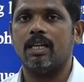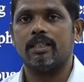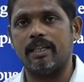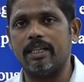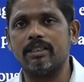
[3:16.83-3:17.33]

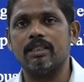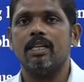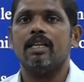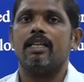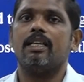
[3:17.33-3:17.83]
That is,
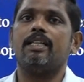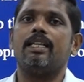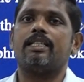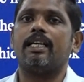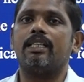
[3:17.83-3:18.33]
in
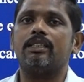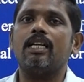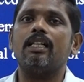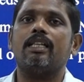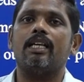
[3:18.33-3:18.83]
the
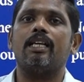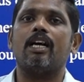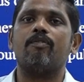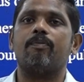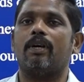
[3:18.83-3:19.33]
traditional theory of